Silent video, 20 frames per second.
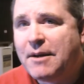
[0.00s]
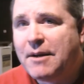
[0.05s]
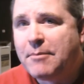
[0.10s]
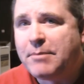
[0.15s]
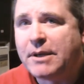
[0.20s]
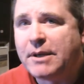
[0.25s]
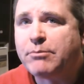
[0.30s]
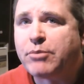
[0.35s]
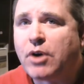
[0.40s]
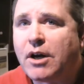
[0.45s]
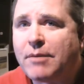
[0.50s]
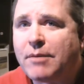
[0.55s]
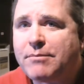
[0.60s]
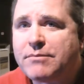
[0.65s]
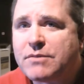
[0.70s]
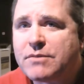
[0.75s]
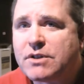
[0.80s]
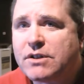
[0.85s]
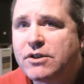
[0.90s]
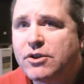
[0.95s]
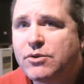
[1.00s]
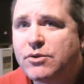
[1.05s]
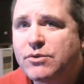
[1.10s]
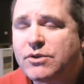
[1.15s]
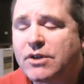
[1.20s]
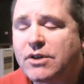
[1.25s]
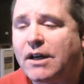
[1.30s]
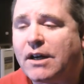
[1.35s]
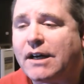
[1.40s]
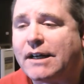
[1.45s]
big problems in
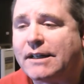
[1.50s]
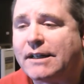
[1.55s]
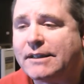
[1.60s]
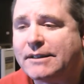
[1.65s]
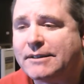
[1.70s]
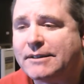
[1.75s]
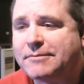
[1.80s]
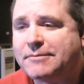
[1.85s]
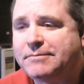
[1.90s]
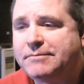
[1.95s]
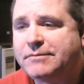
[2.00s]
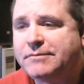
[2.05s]
Utah.